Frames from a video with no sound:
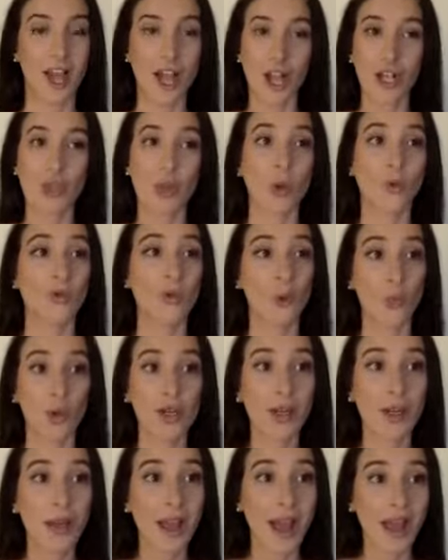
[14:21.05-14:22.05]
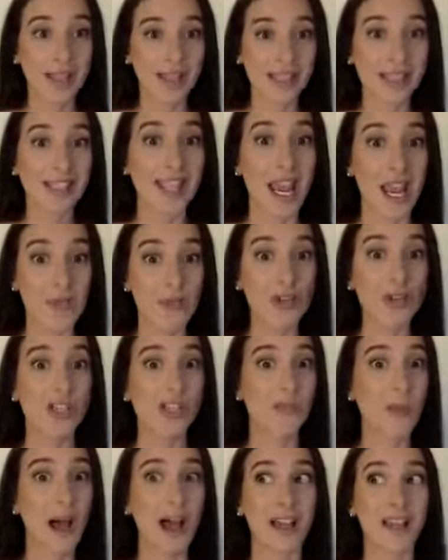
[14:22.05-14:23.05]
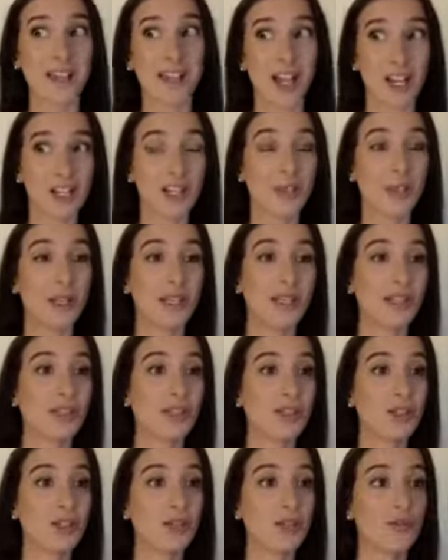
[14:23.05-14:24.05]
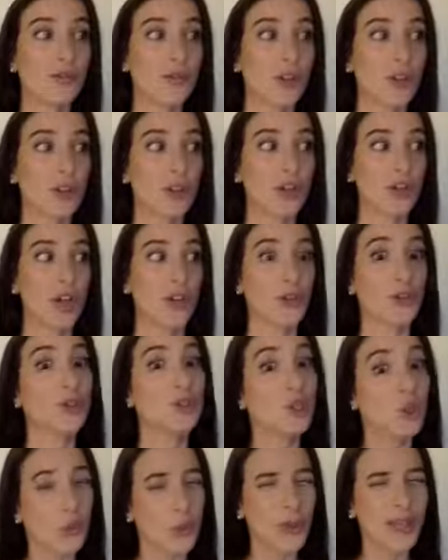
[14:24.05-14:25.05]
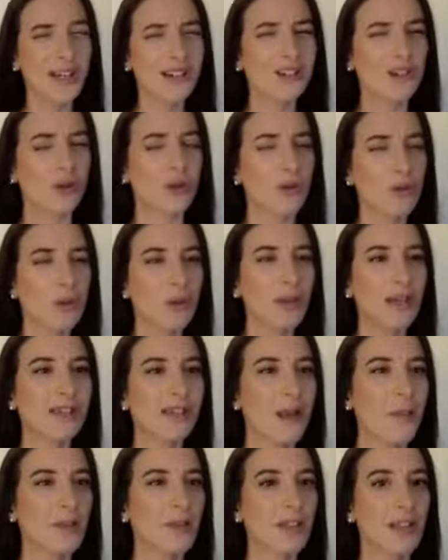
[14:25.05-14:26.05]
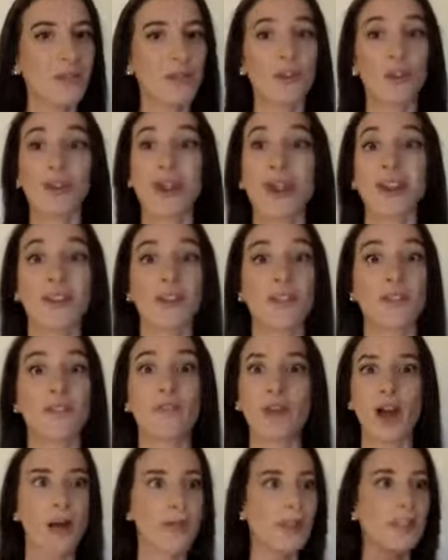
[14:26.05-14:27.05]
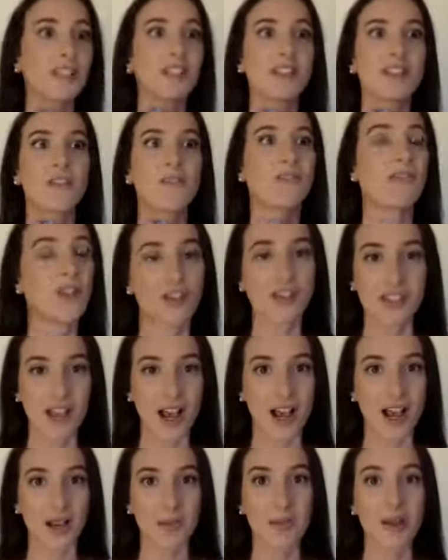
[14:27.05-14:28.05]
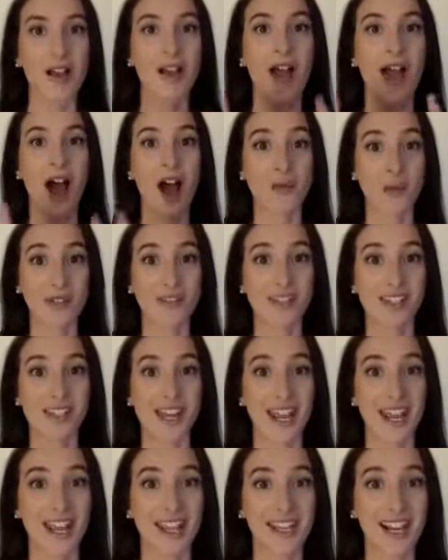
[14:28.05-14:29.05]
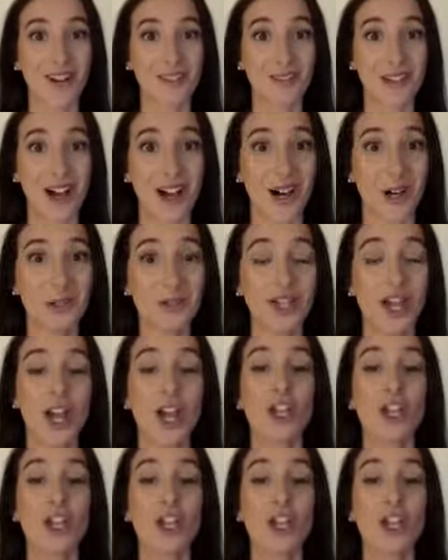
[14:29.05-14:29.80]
So if you want to save your spot, it's not going to be for another 2 weeks or 3 weeks, I believe. You're getting this is the first time I'm even saying it out loud.